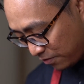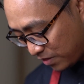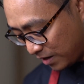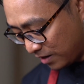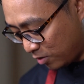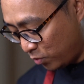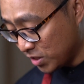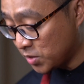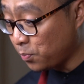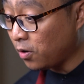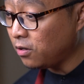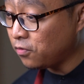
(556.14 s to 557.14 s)
I think
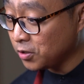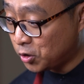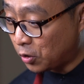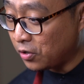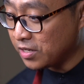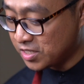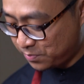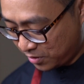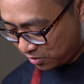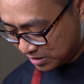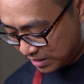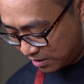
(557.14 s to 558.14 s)
we're spoiled for
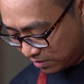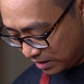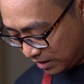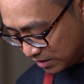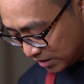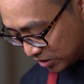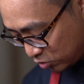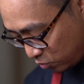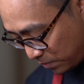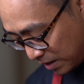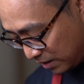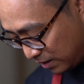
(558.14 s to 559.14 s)
choice, because there are really
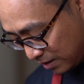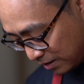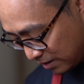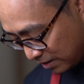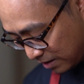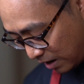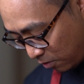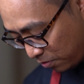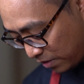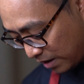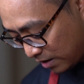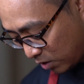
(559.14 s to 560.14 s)
just too many
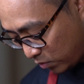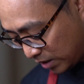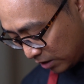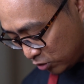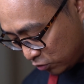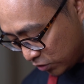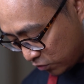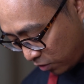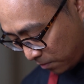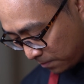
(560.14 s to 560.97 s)
out there that we can choose